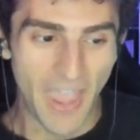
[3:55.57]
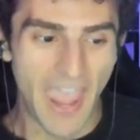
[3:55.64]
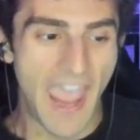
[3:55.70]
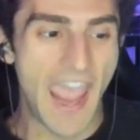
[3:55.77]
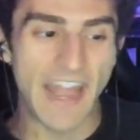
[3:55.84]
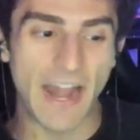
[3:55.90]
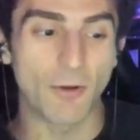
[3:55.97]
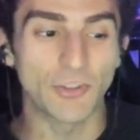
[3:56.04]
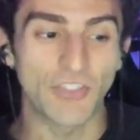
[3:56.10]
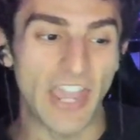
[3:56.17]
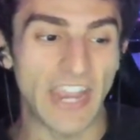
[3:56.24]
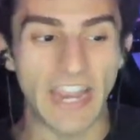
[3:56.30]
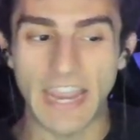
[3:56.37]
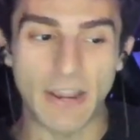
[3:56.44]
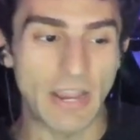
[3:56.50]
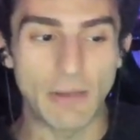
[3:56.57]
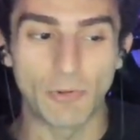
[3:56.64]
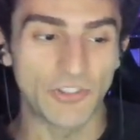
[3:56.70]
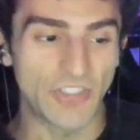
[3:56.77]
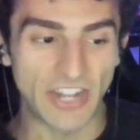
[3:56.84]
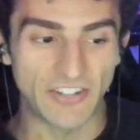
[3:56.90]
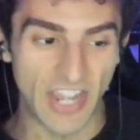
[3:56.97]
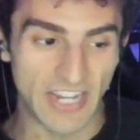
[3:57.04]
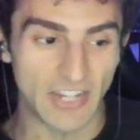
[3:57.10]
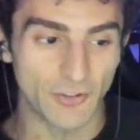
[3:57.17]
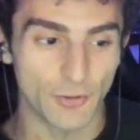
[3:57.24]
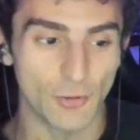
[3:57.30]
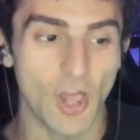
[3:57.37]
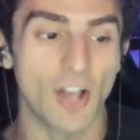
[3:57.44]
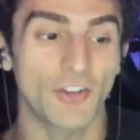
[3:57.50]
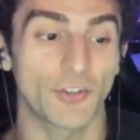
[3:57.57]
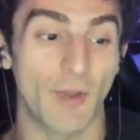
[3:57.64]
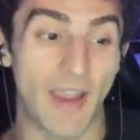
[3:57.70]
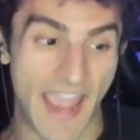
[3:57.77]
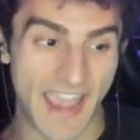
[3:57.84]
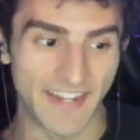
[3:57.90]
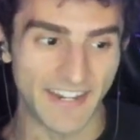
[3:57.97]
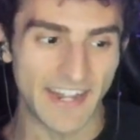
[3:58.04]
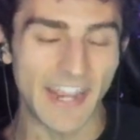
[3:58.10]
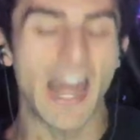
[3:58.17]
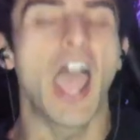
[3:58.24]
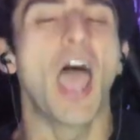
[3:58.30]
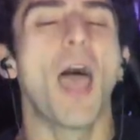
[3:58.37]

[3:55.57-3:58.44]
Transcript: And I was like, it, it was like taking too long, so I ended it.